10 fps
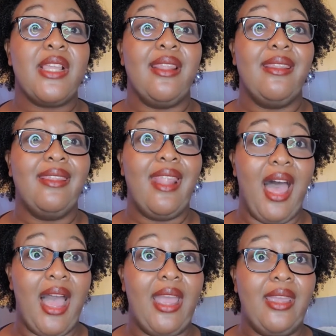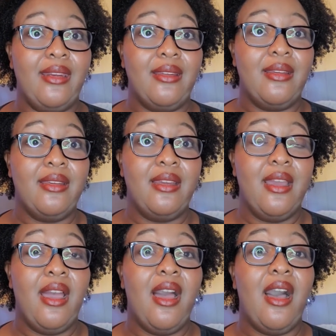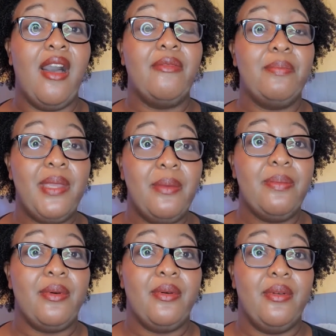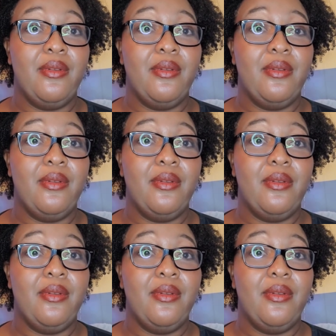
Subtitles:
a line of people